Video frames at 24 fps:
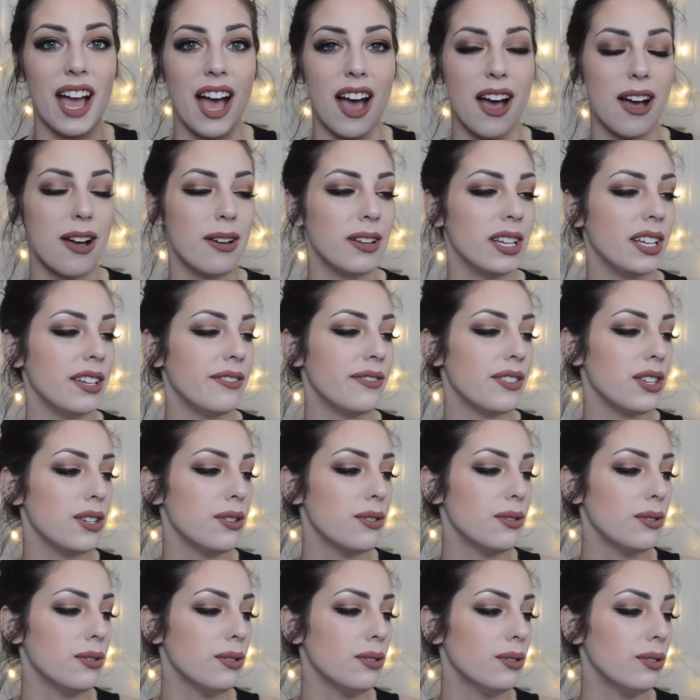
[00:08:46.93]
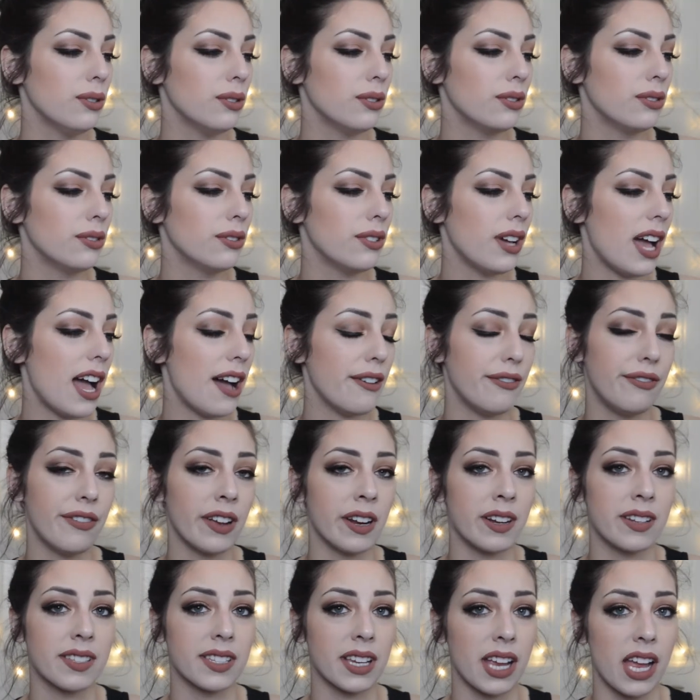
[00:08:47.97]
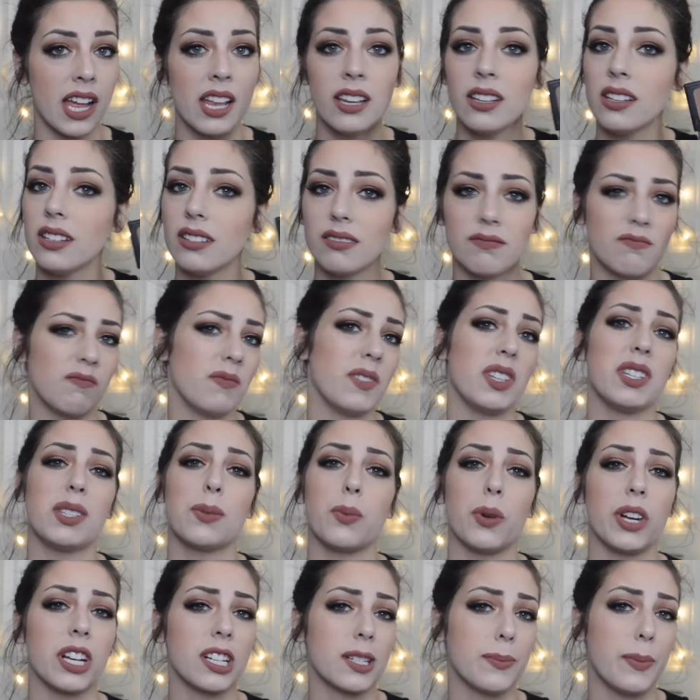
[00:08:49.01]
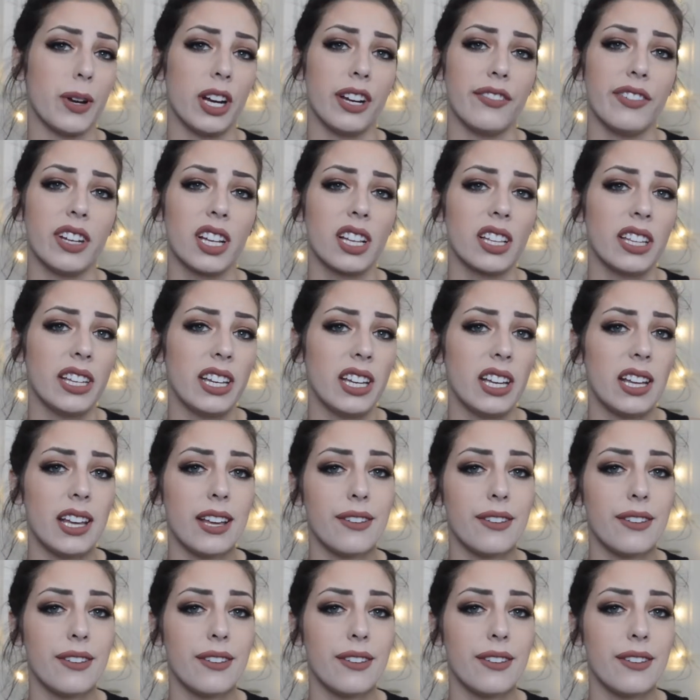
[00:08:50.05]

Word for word: Uh, if you have fair skin, this works perfectly.